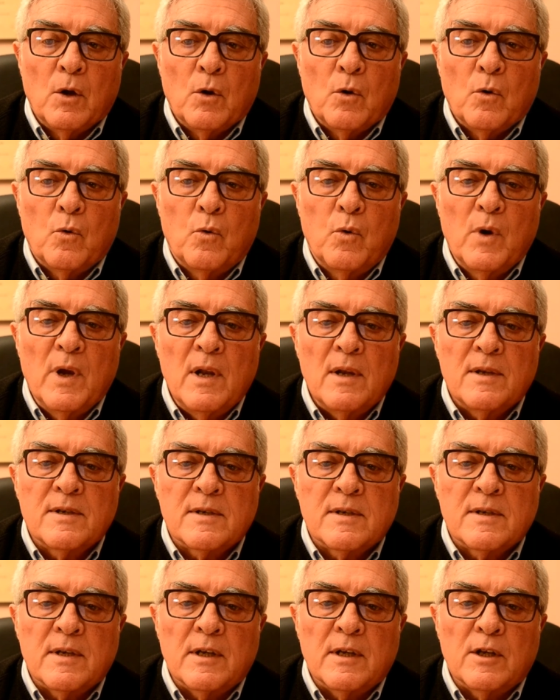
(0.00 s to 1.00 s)

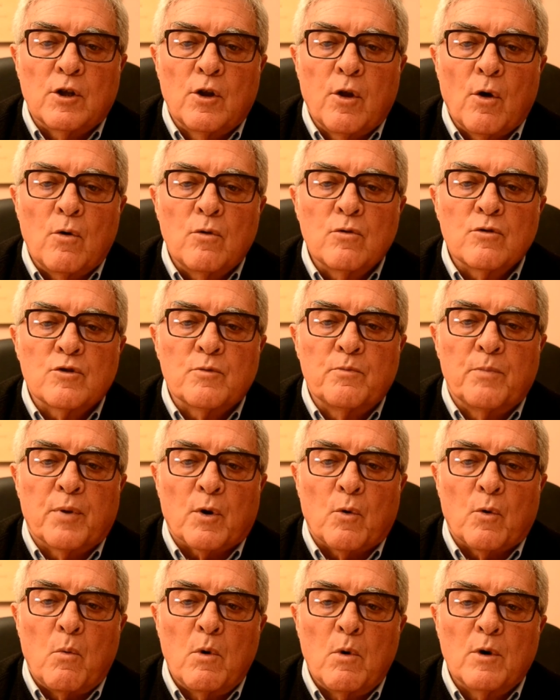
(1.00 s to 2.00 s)
whilst those
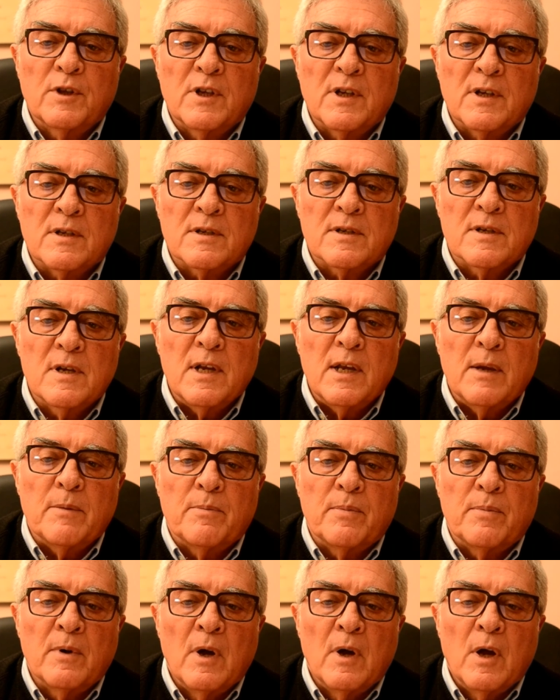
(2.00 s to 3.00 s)
promoting
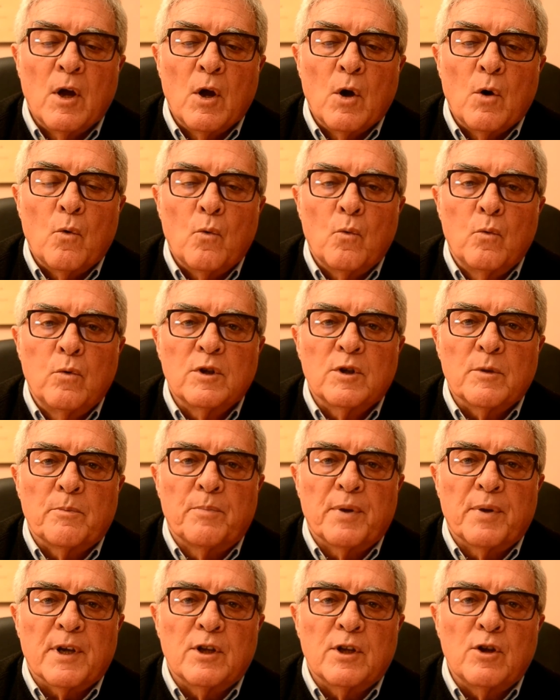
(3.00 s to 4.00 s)
sleep would
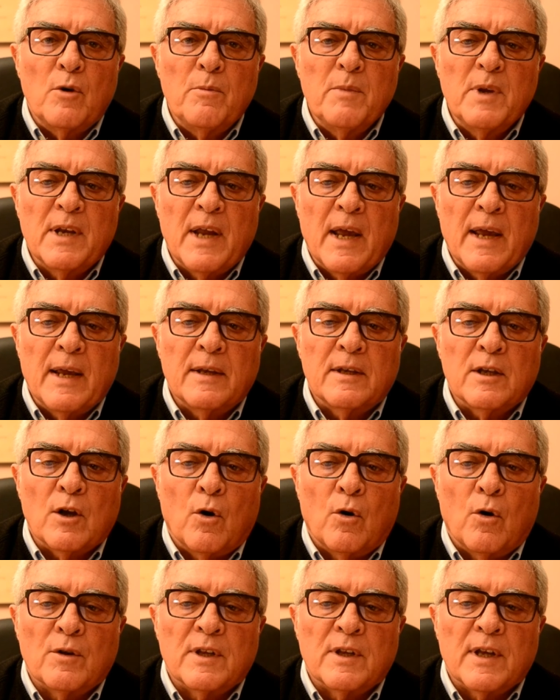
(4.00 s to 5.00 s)
predominate
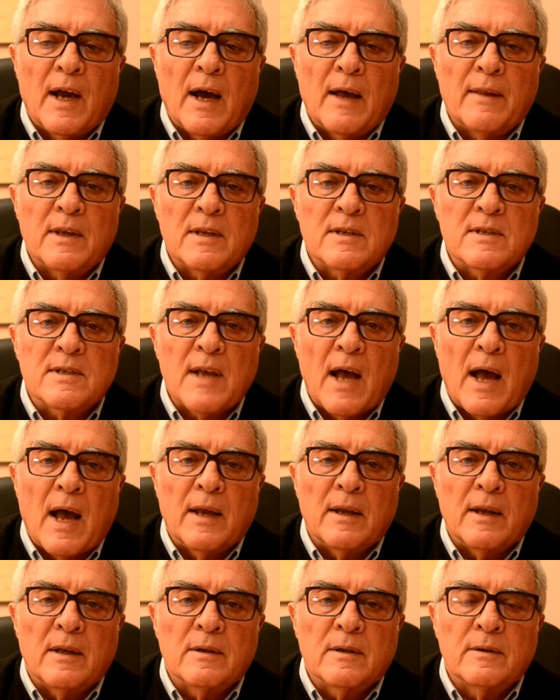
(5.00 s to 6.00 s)
on the other side.